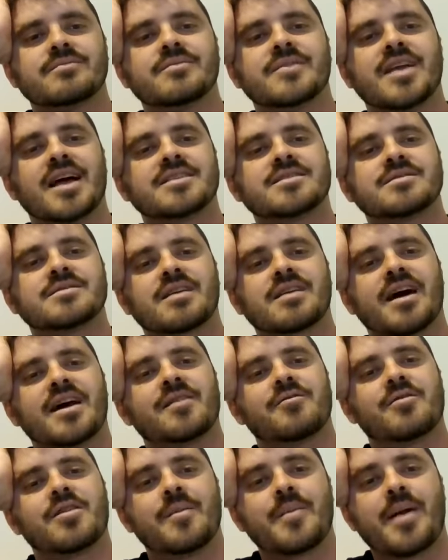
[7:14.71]
That's kind
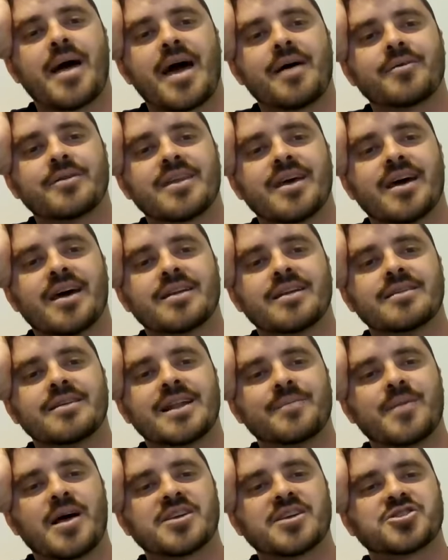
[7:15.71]
of where I'm at with that.
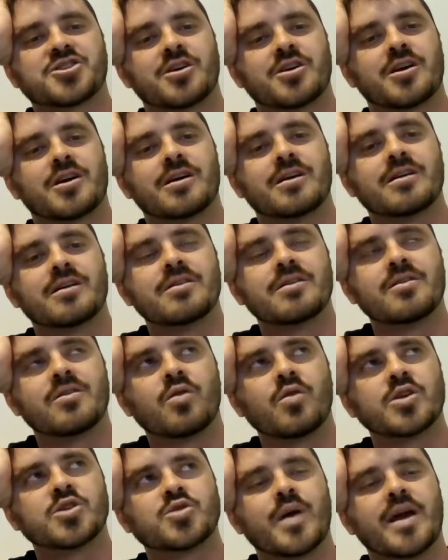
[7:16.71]
And I'm not sure
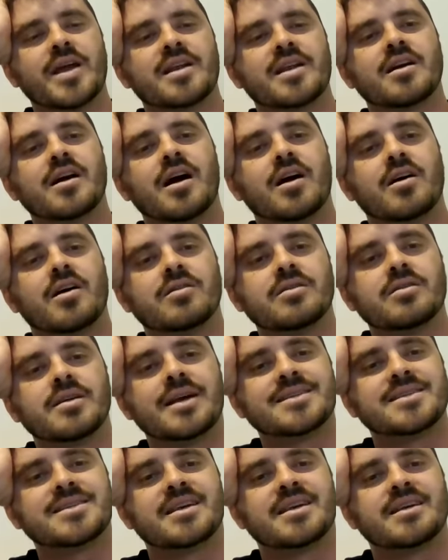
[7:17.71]
which way to go,
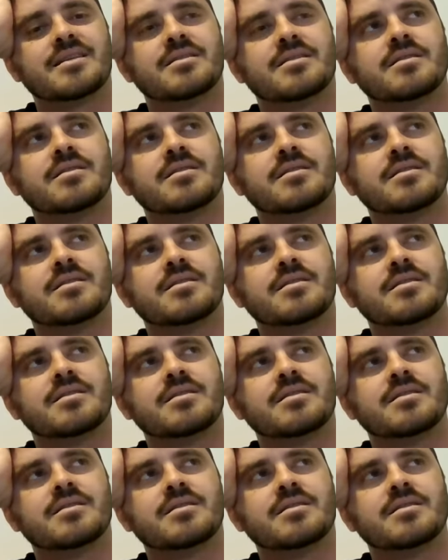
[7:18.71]
as in,